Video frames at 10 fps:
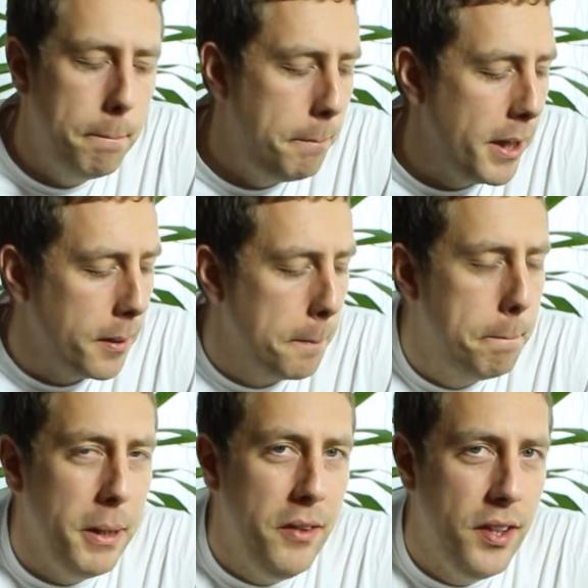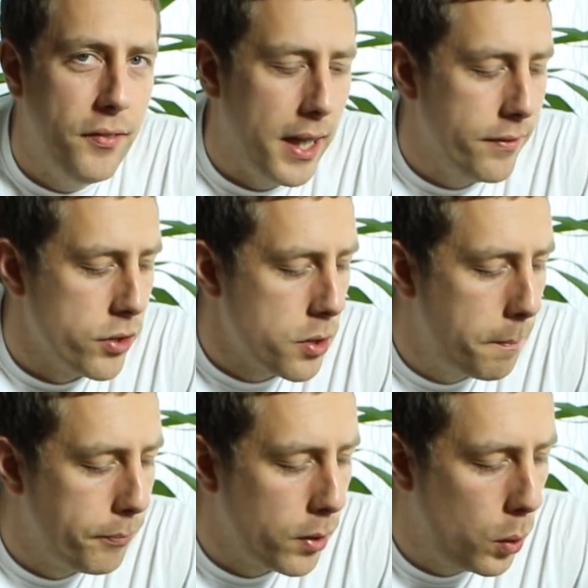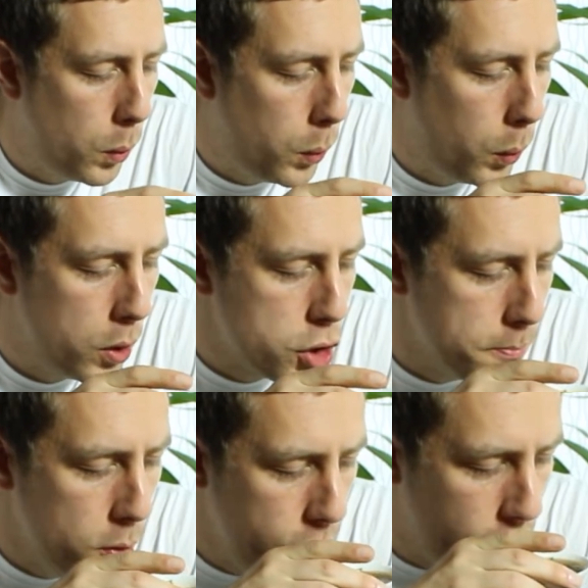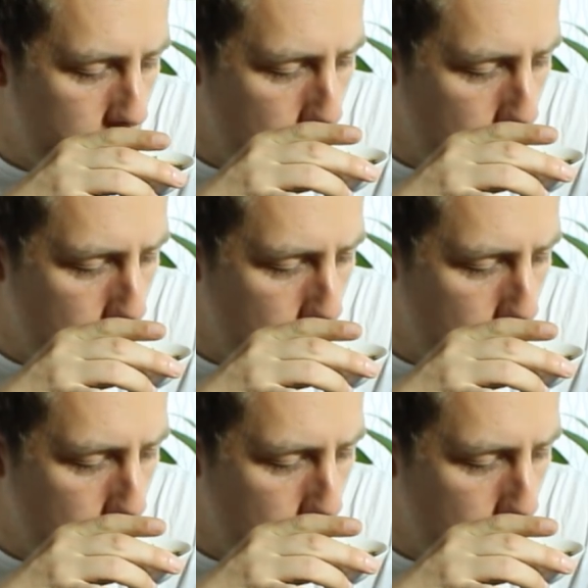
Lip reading: Big beefy flavours. Smooth.